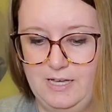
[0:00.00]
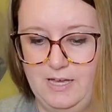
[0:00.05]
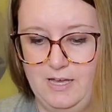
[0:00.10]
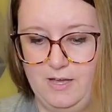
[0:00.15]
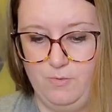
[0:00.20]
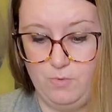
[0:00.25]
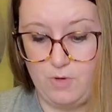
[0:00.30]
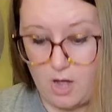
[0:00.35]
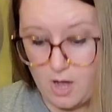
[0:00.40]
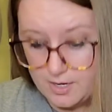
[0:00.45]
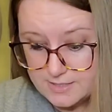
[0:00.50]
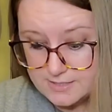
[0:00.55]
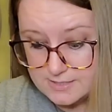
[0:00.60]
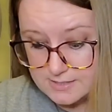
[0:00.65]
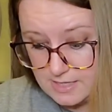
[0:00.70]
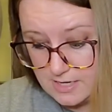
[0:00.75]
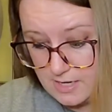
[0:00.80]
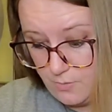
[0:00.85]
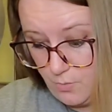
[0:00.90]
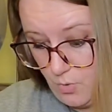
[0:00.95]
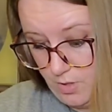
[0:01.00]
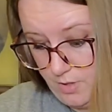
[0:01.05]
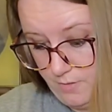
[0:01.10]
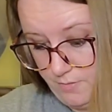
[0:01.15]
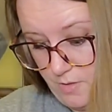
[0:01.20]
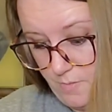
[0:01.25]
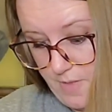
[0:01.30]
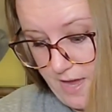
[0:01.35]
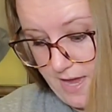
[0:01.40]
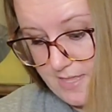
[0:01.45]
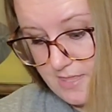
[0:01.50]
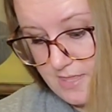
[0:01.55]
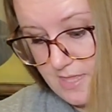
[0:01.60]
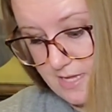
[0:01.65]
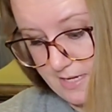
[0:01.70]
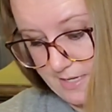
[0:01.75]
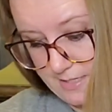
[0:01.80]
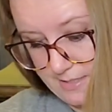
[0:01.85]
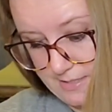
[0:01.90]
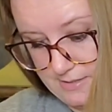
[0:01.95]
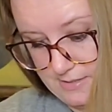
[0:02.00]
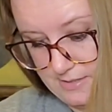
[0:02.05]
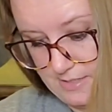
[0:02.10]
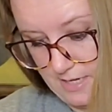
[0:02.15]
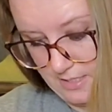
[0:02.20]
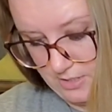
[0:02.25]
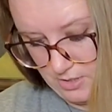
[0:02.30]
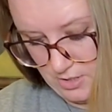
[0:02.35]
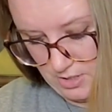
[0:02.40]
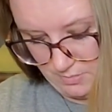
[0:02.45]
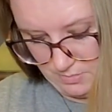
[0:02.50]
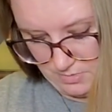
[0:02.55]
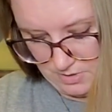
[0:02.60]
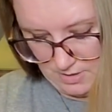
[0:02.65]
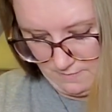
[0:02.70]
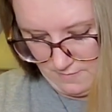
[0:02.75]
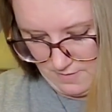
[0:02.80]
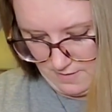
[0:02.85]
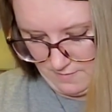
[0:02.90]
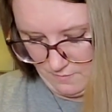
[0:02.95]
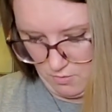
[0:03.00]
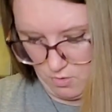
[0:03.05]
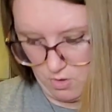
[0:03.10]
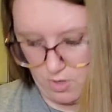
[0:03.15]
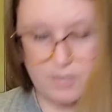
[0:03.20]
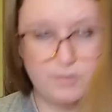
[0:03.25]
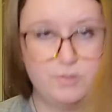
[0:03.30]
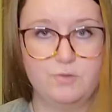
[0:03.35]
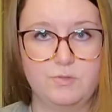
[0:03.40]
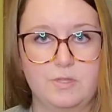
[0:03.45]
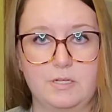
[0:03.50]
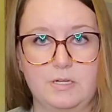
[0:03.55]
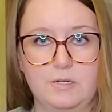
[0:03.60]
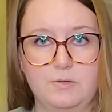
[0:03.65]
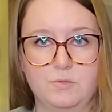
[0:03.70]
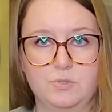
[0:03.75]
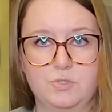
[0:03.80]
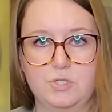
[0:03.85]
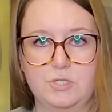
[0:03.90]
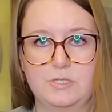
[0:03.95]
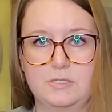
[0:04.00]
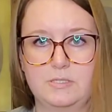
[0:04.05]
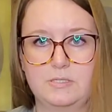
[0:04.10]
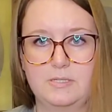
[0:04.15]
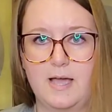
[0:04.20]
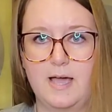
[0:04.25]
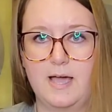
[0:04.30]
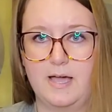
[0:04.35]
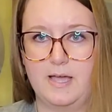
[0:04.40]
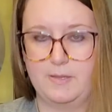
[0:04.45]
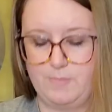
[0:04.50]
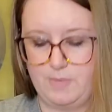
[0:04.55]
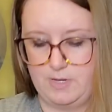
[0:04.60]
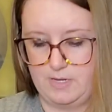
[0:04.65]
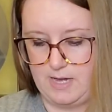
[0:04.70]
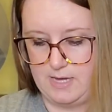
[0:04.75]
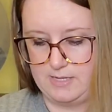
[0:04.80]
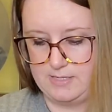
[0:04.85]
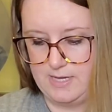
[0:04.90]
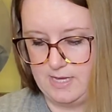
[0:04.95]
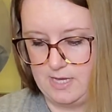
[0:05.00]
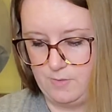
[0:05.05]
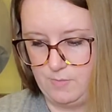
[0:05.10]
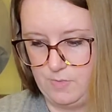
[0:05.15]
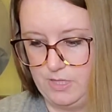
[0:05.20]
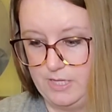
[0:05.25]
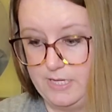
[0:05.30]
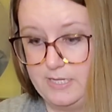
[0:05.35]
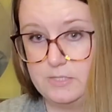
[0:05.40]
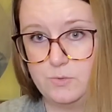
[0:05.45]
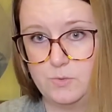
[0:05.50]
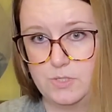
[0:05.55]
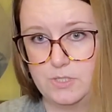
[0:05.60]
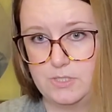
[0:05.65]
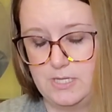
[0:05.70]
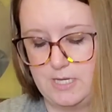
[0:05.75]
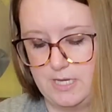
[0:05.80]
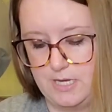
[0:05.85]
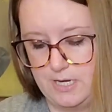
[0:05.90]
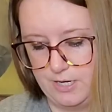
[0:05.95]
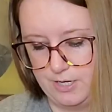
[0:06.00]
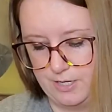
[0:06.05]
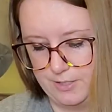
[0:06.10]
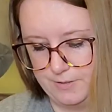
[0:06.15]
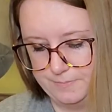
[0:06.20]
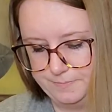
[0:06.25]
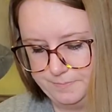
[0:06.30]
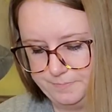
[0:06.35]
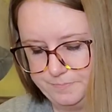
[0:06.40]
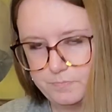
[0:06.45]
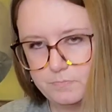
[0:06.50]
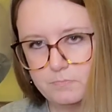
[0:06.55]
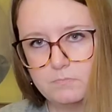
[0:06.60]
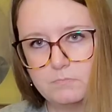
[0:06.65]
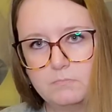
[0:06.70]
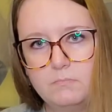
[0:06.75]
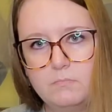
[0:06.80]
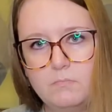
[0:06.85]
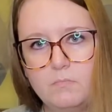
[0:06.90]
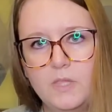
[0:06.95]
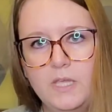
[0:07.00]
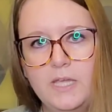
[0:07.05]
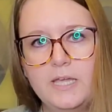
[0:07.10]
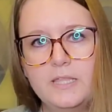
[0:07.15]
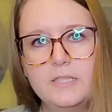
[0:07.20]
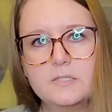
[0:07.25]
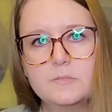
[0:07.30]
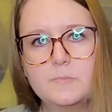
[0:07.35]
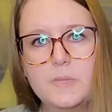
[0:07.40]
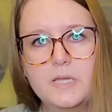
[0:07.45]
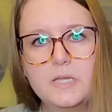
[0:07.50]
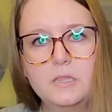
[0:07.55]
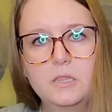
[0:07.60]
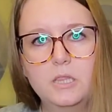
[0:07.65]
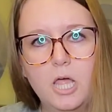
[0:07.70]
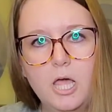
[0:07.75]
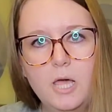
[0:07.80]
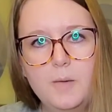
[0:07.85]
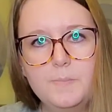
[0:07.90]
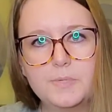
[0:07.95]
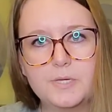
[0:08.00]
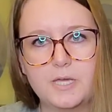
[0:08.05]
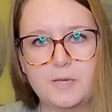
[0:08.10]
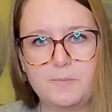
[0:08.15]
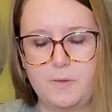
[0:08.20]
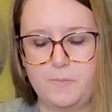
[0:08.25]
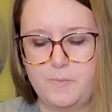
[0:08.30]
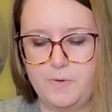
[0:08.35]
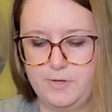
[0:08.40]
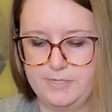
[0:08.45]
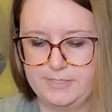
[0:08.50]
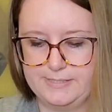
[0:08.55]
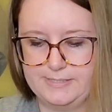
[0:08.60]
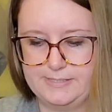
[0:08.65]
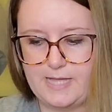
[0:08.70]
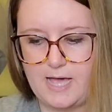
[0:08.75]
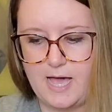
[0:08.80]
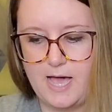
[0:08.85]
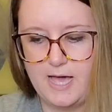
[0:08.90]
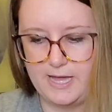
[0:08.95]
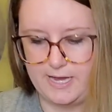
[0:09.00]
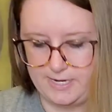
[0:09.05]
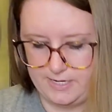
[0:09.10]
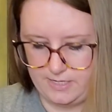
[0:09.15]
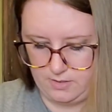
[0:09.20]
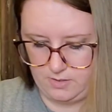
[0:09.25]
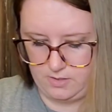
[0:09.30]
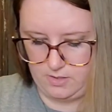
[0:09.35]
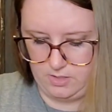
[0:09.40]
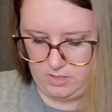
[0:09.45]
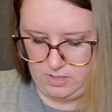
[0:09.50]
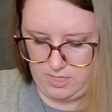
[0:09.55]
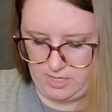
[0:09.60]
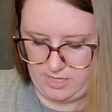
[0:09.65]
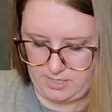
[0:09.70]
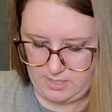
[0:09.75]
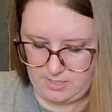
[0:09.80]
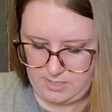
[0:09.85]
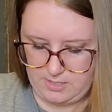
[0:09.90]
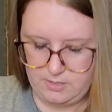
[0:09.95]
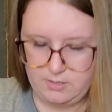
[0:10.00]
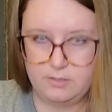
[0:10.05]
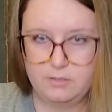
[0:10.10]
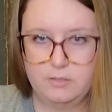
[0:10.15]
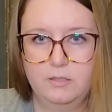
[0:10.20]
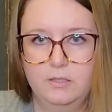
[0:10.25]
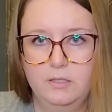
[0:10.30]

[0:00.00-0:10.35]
Um, honestly, one of the main things that I took him to the vet for, other than it was just time, I, I take him at least once a year. He had this big lump come up on his side, unlike